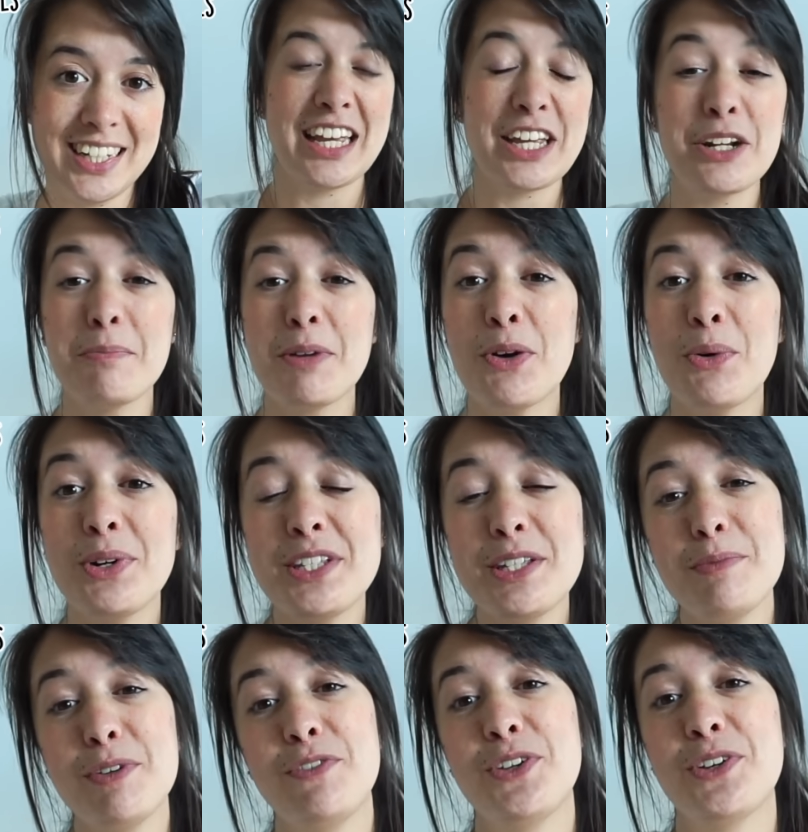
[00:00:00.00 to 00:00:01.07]
It'd be
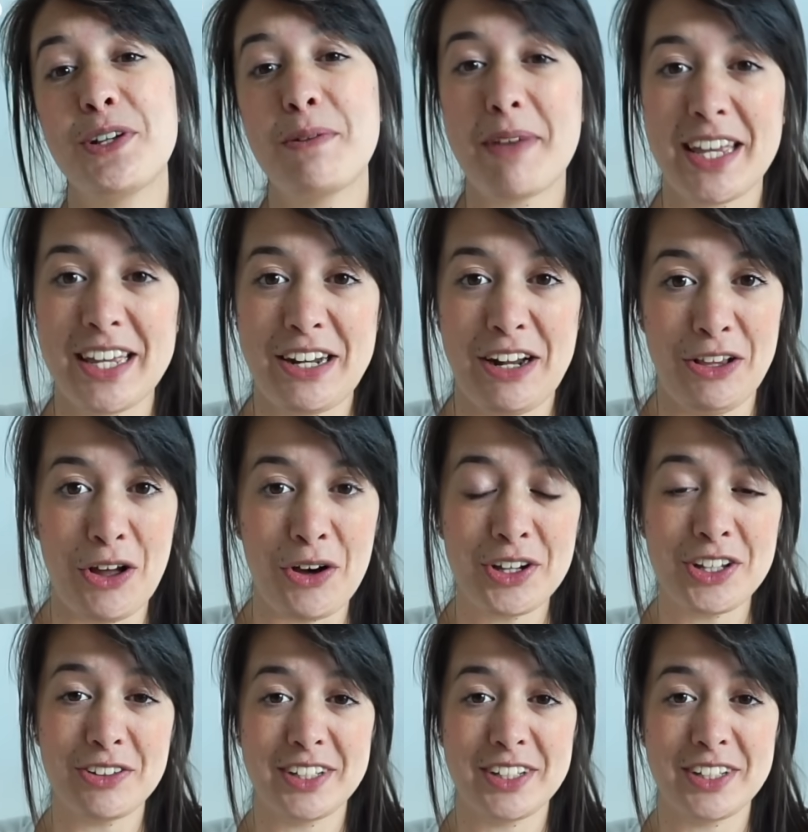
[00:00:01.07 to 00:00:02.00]
awesome if you could make it along.